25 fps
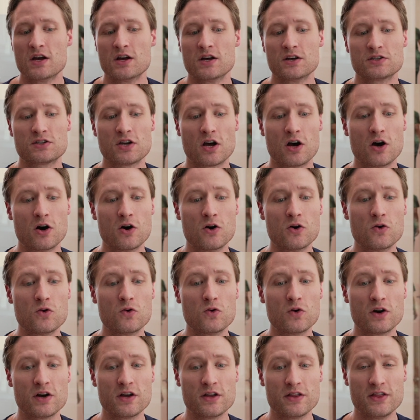
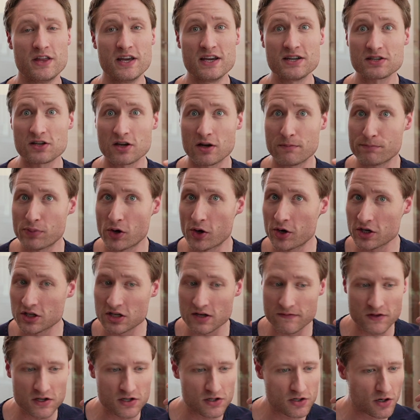So this component
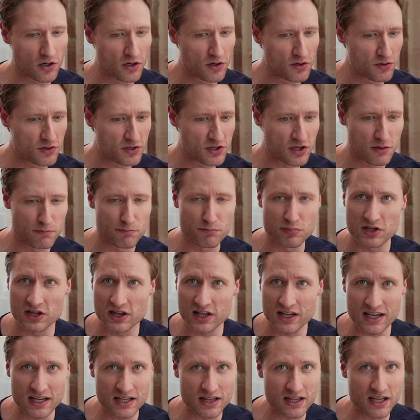of the surgery is
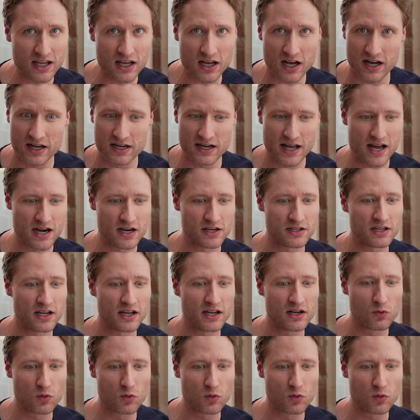completely unedited.